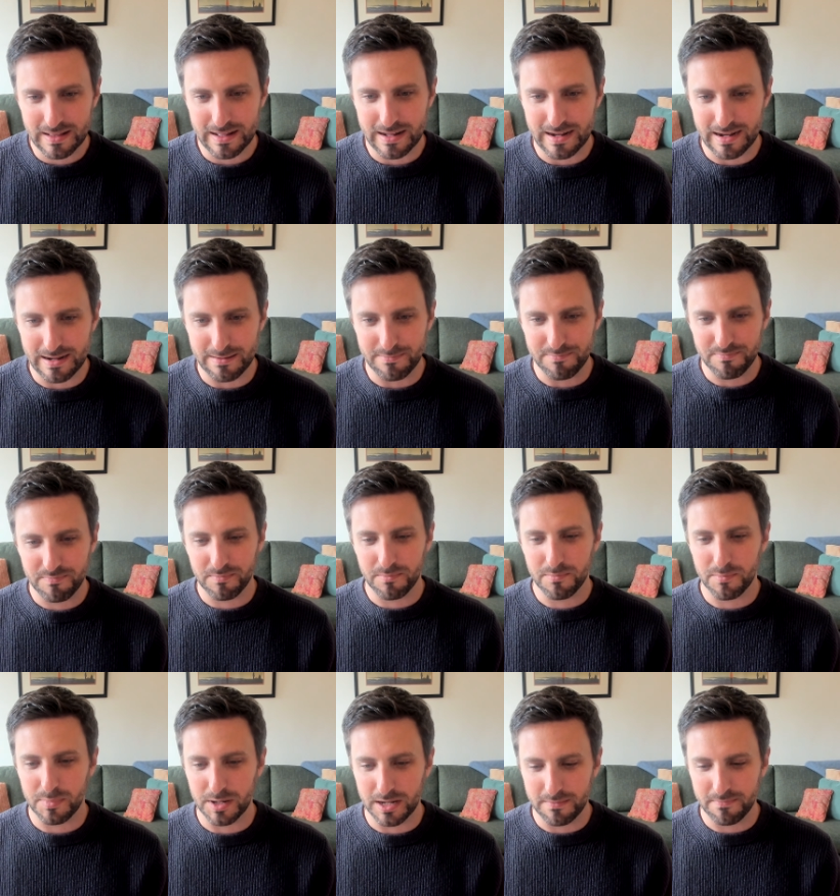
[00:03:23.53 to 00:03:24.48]
Um,
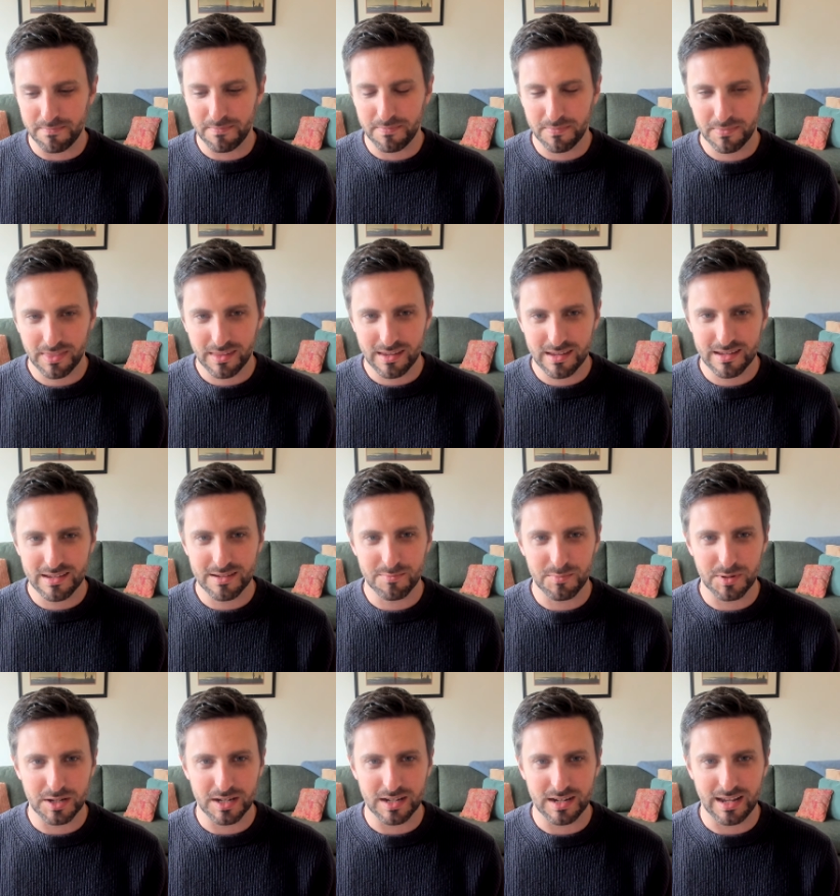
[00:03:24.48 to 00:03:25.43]
but
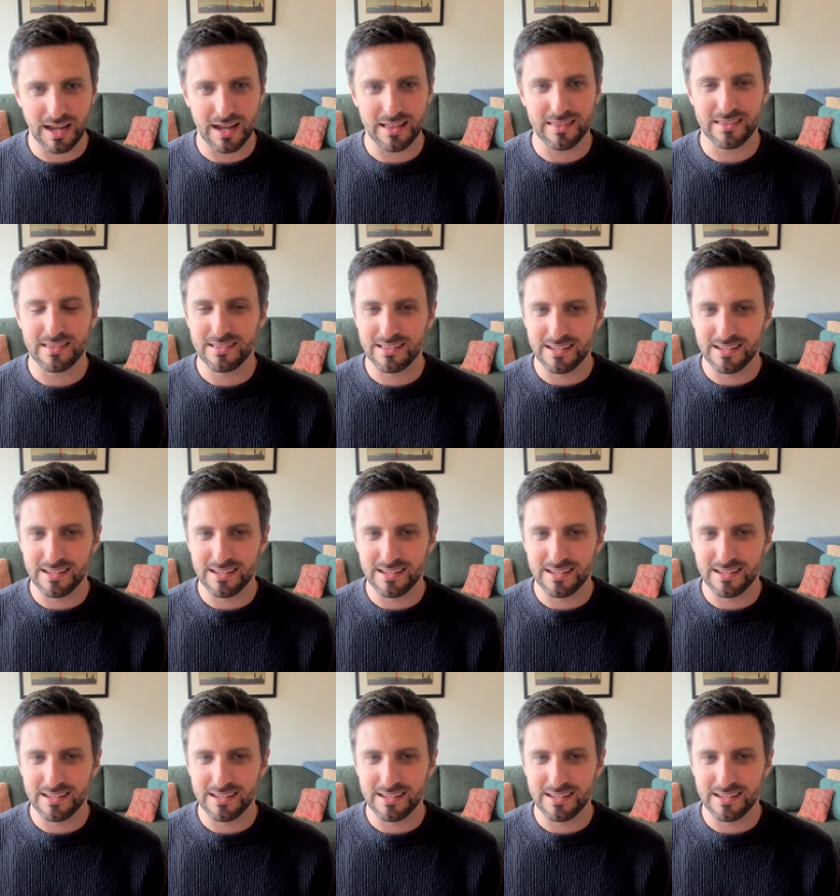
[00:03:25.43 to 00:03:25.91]
but yeah,